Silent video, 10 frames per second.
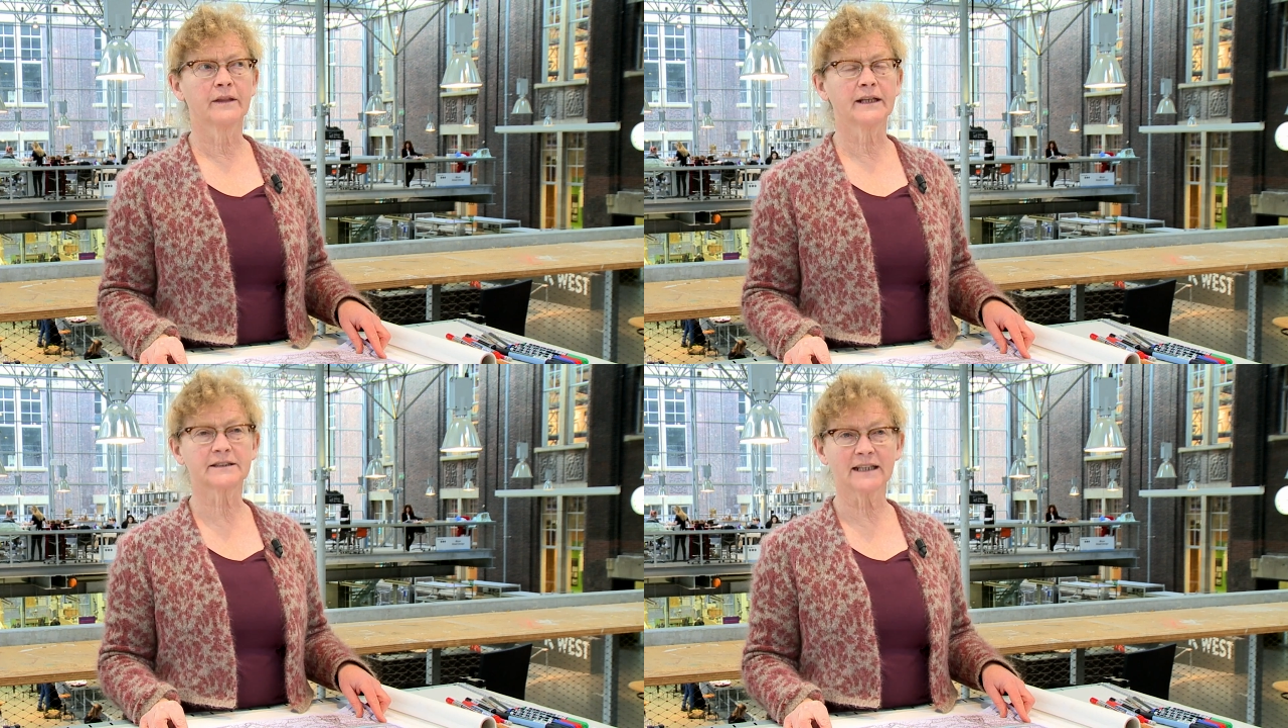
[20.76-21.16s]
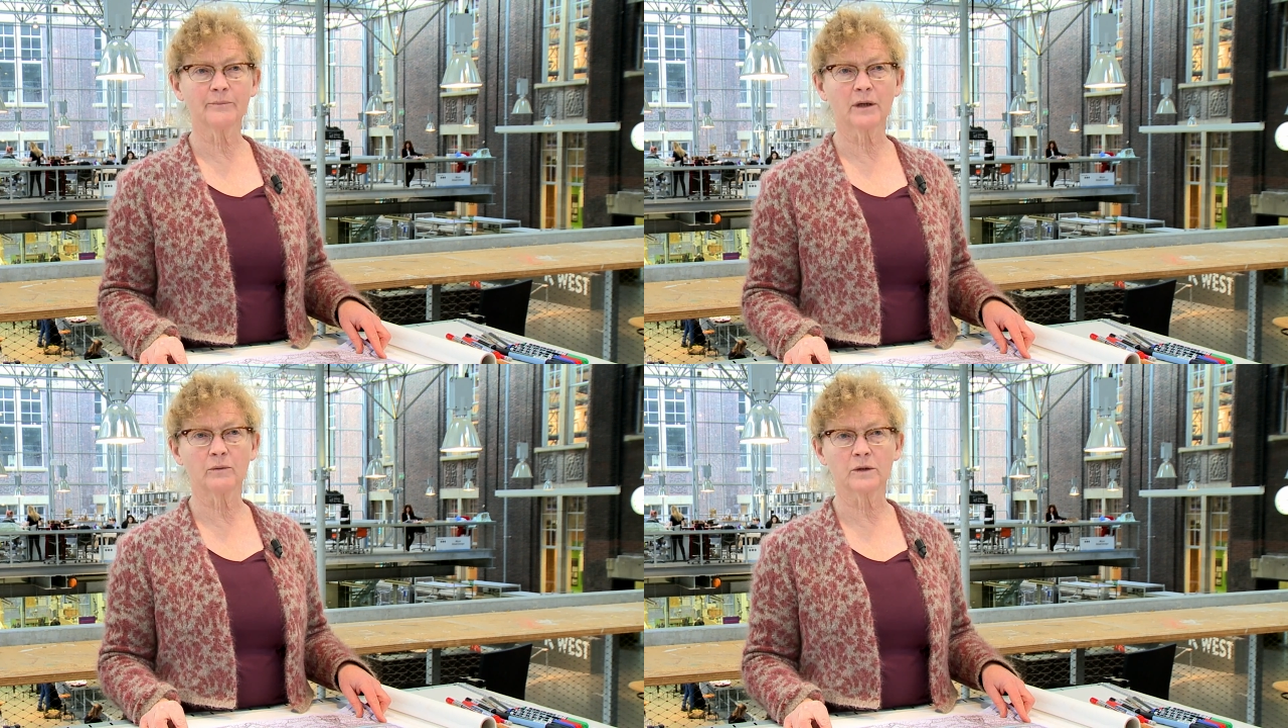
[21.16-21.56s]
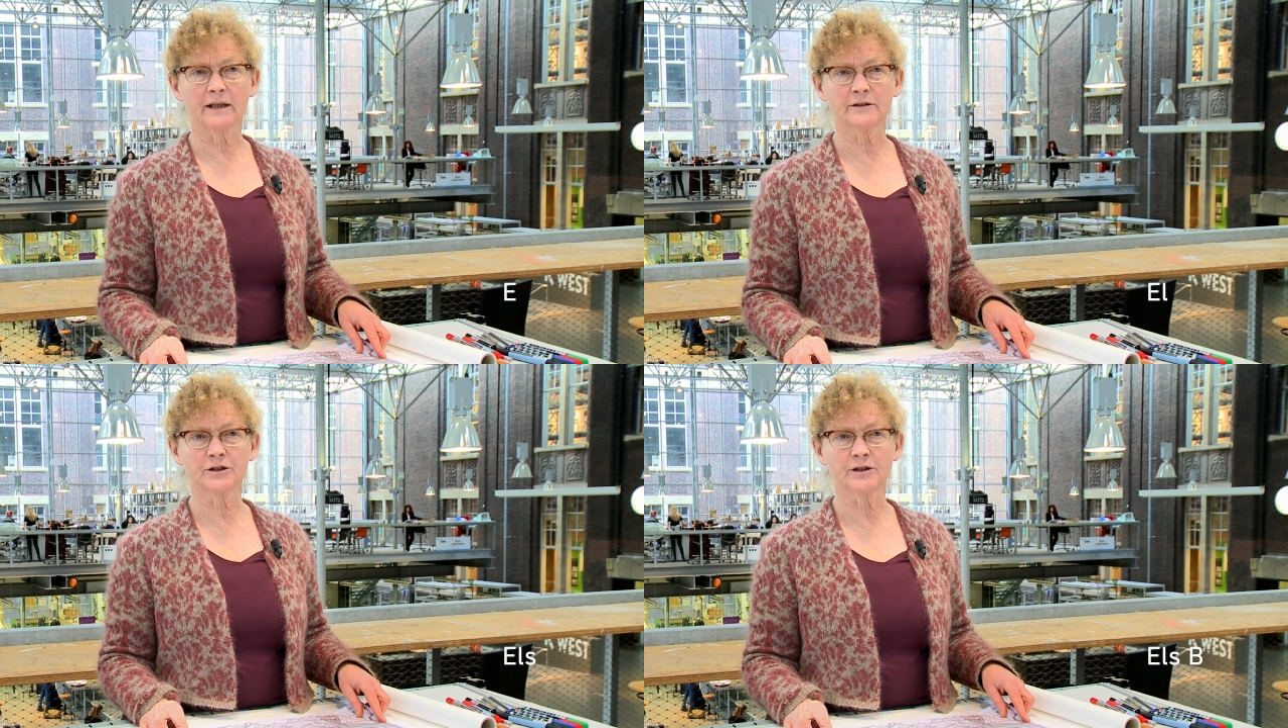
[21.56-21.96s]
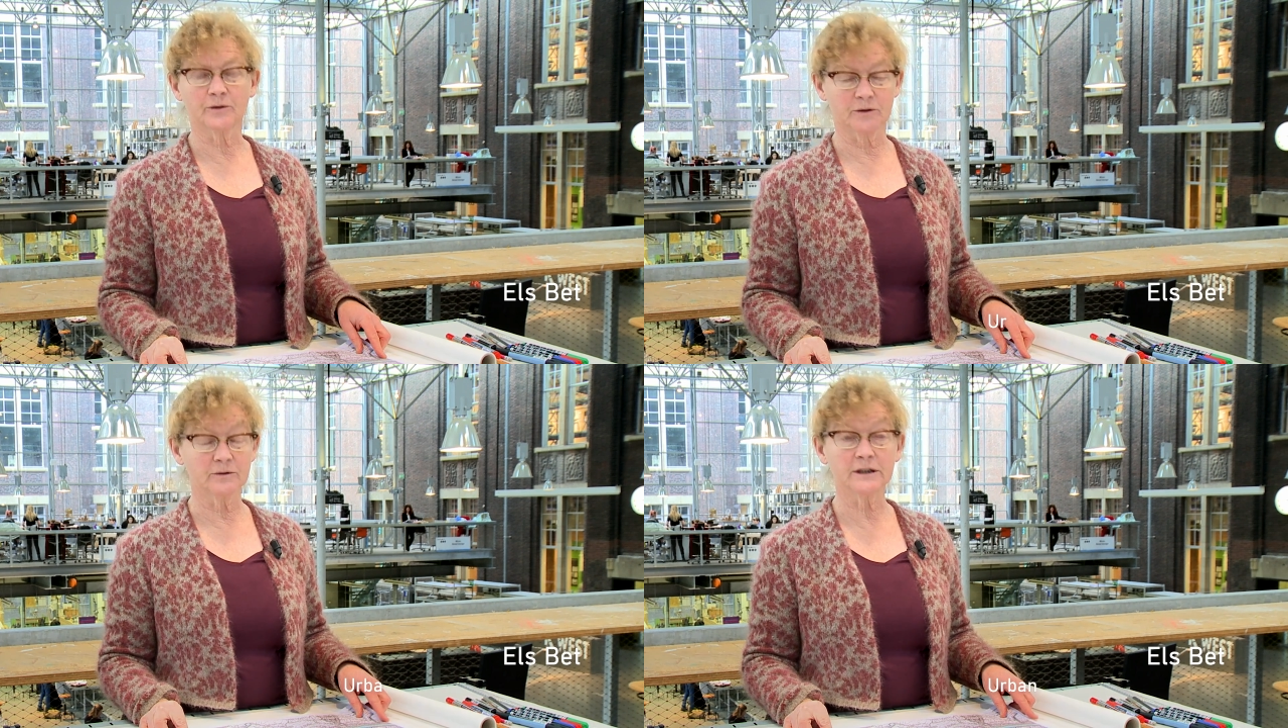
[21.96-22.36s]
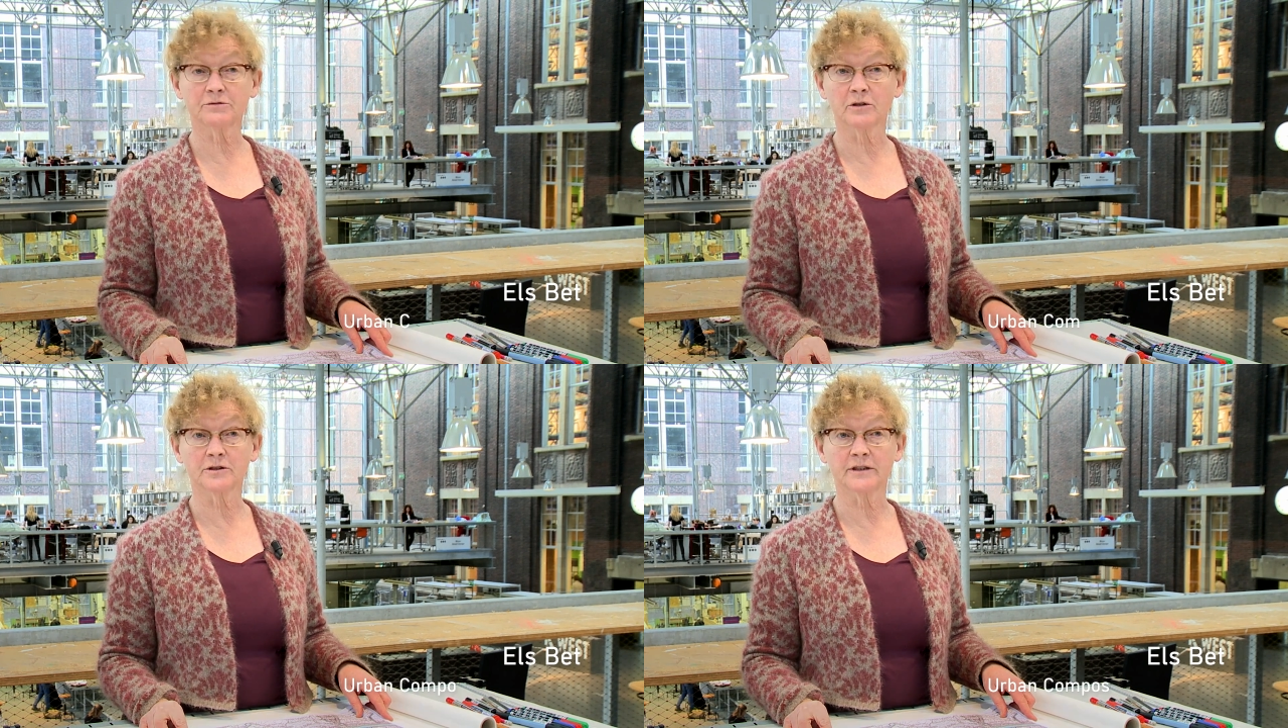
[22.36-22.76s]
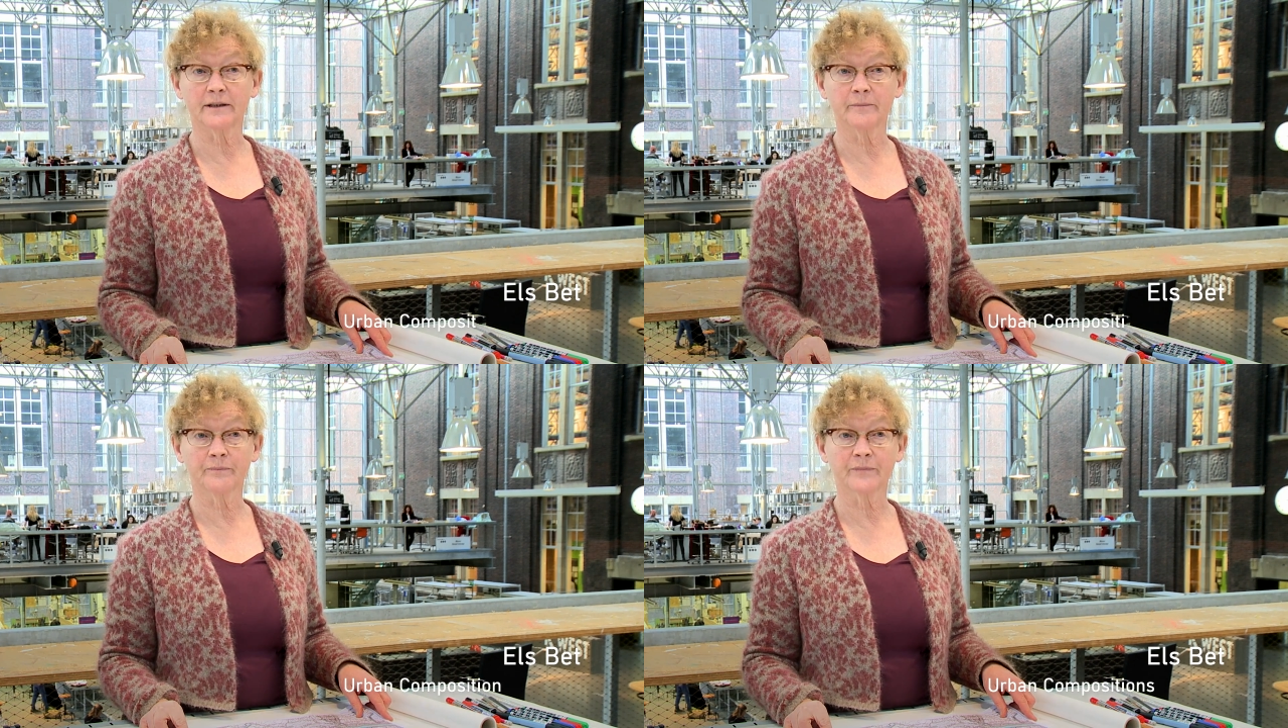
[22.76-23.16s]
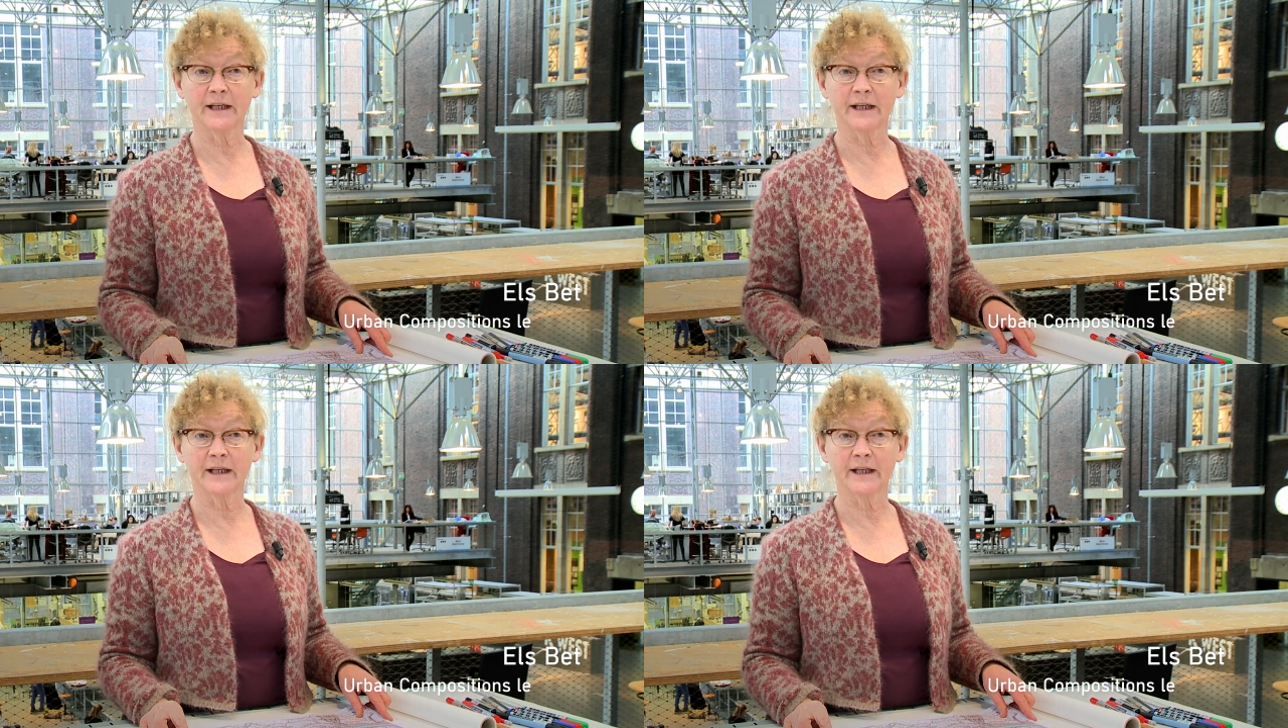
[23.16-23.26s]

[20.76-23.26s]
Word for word: The example I would like to show you is Rotterdam.